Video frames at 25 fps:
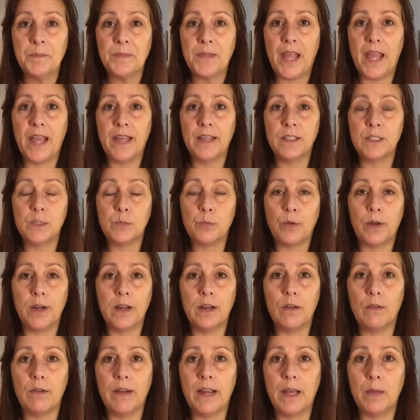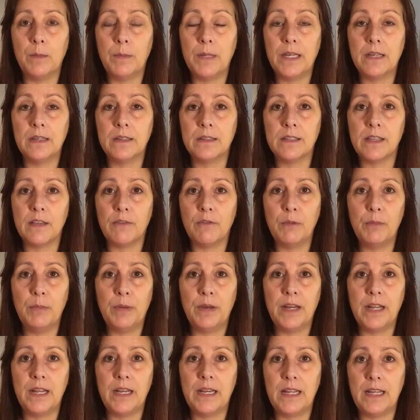And spread it around, because
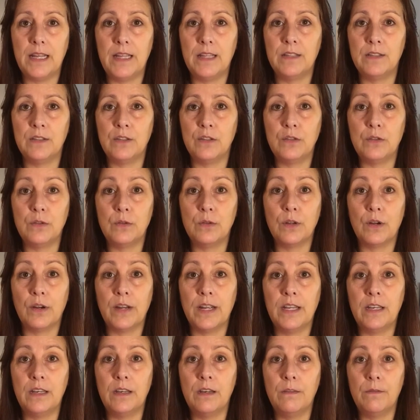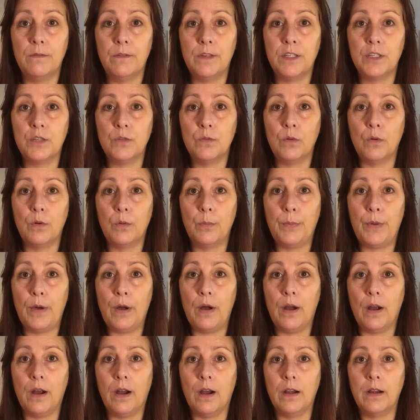everybody needs to do their individual
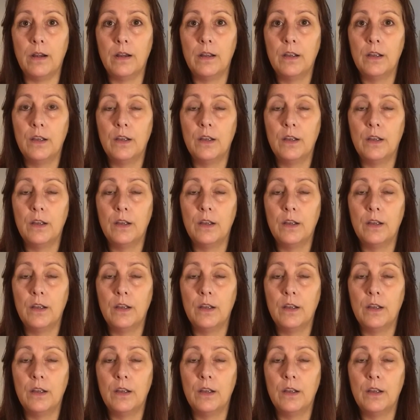part